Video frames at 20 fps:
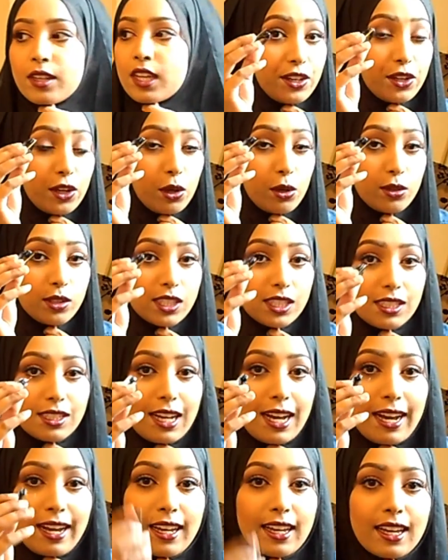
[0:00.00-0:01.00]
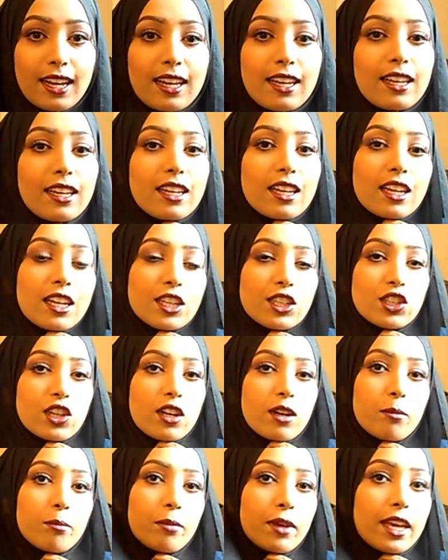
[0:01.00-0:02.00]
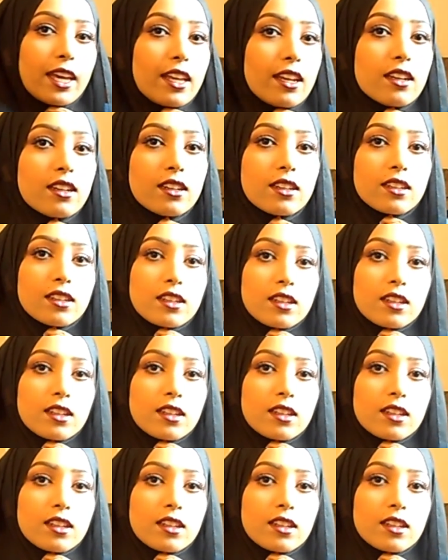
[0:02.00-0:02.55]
No snag hijab pin,